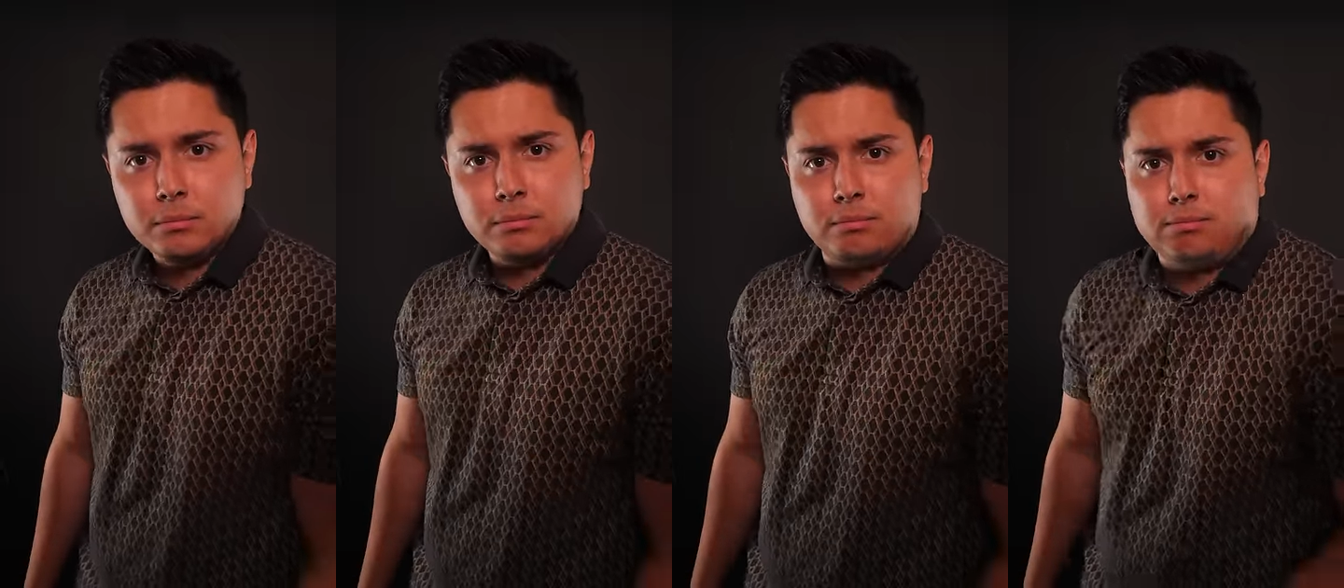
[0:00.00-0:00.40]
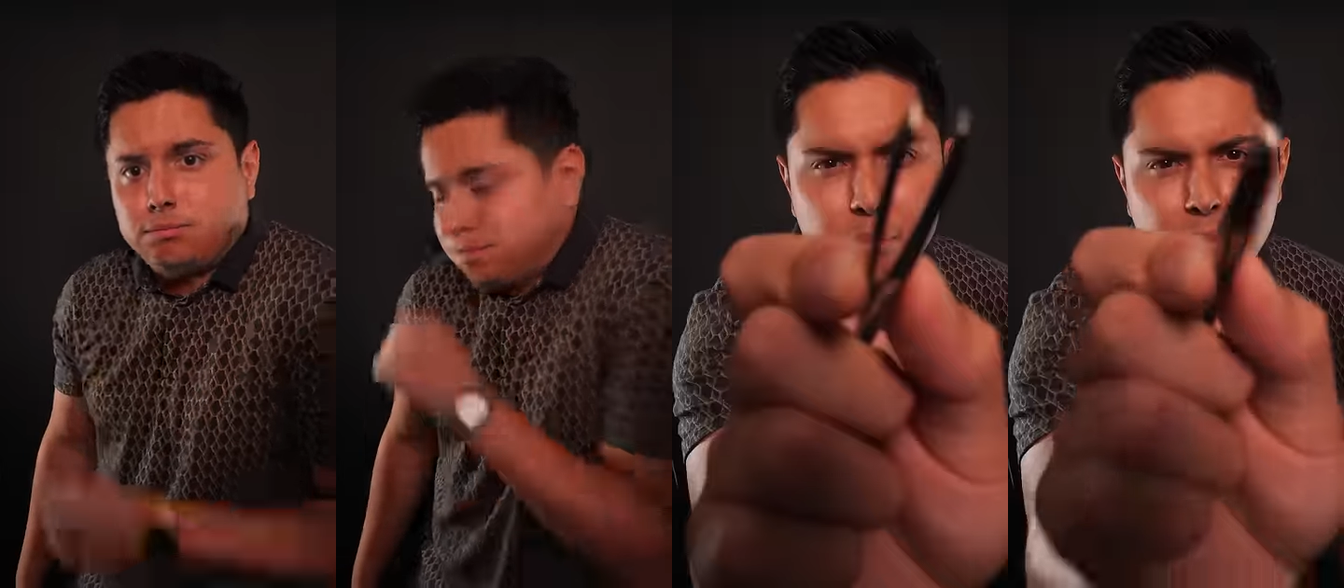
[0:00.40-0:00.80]
Pluck,
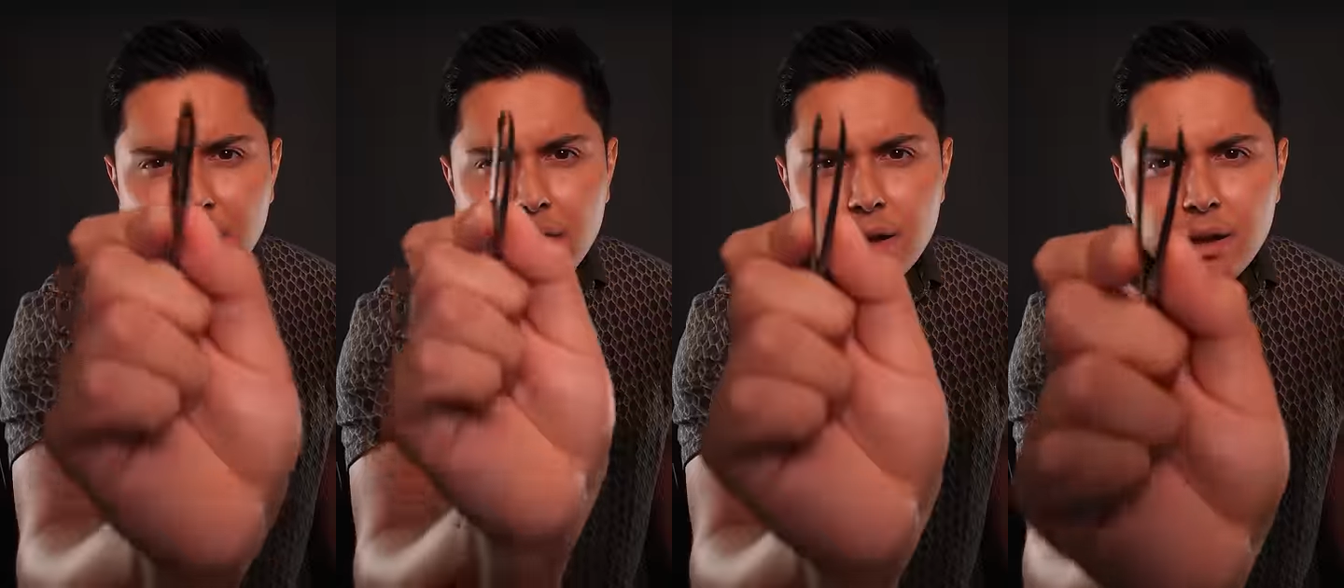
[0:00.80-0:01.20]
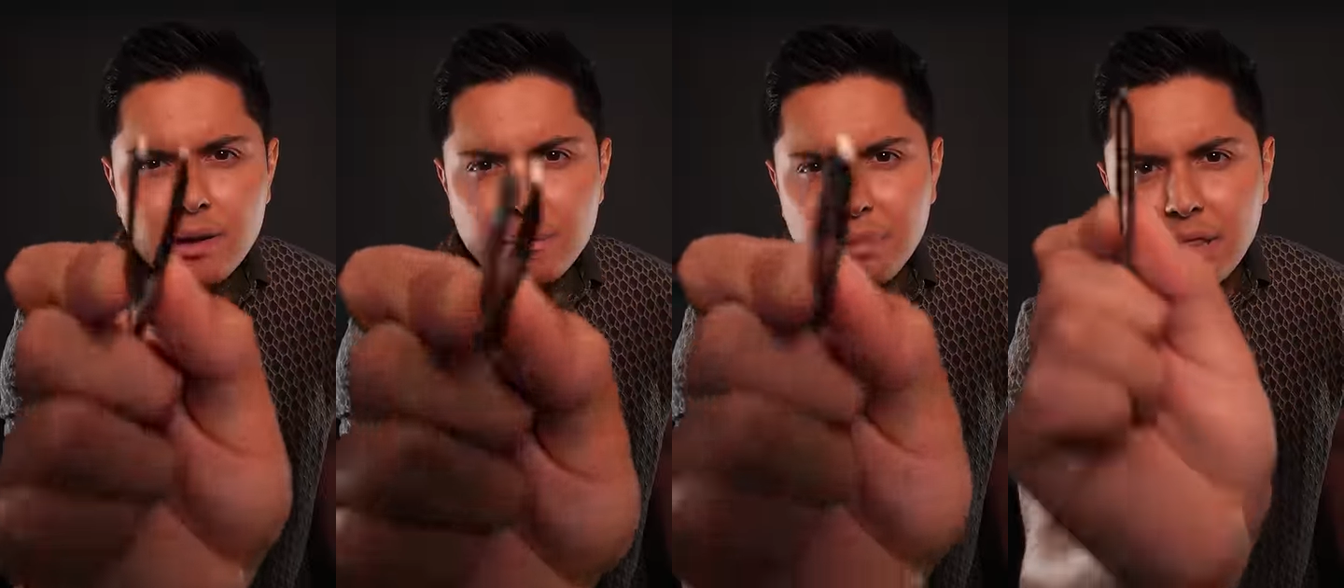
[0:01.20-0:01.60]
pluck,
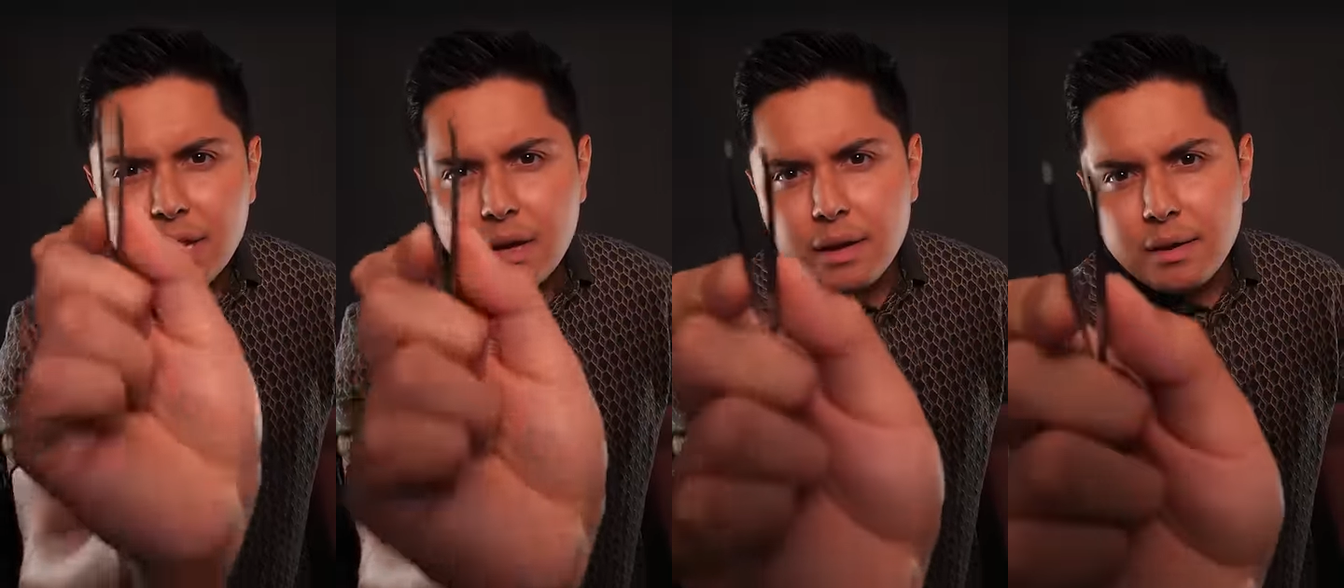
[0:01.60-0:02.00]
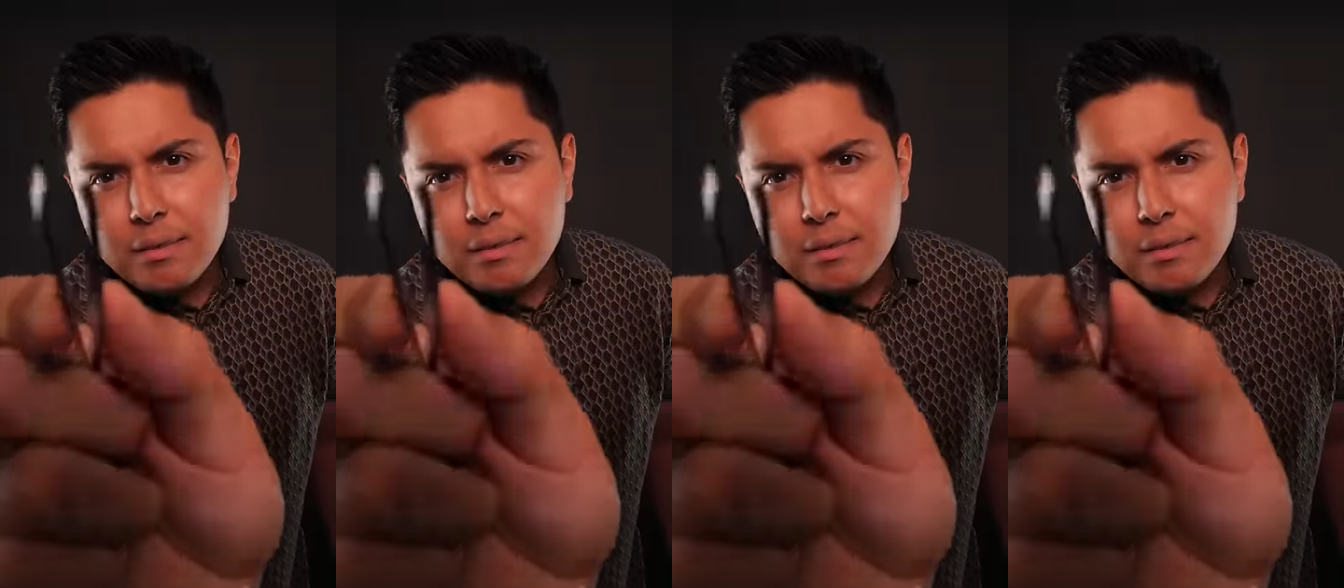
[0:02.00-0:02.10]
pluck,